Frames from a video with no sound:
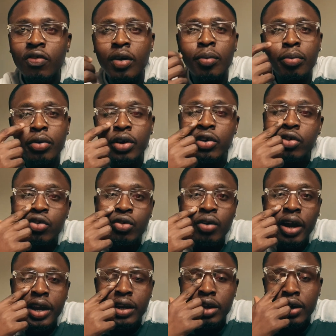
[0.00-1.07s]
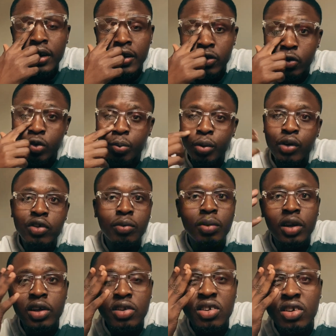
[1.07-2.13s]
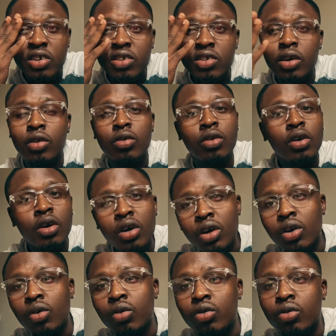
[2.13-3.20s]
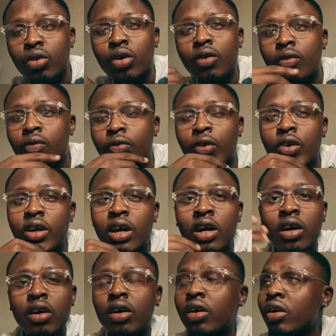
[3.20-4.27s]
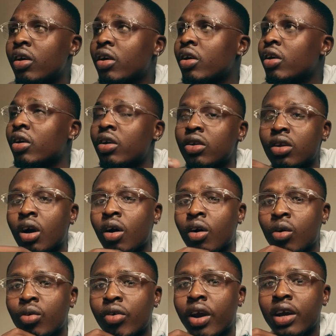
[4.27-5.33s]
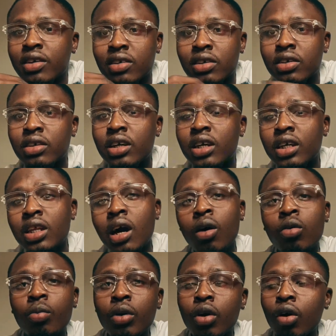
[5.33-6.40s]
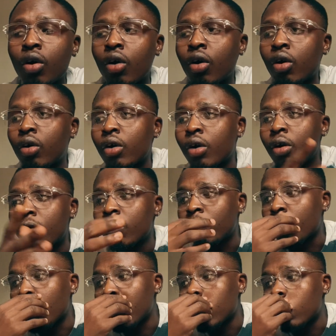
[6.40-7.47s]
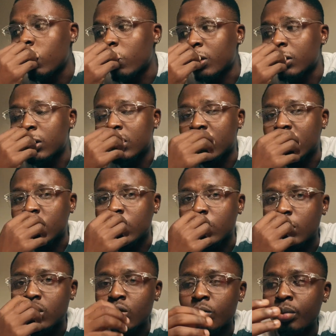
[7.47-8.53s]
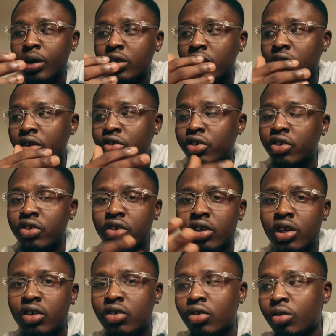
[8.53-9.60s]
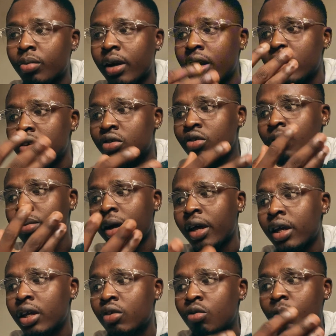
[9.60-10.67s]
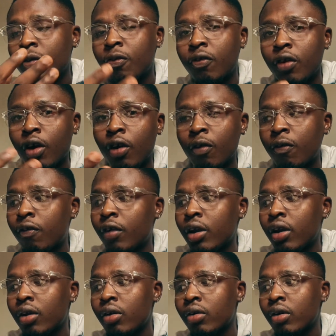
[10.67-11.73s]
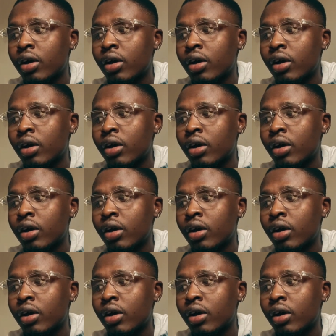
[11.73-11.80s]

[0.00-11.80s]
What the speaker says: embrace new ideas, new possibilities, and further in our horizon. That will be all for resistance to personal change. Next on my list, number 8, to be fear of failure.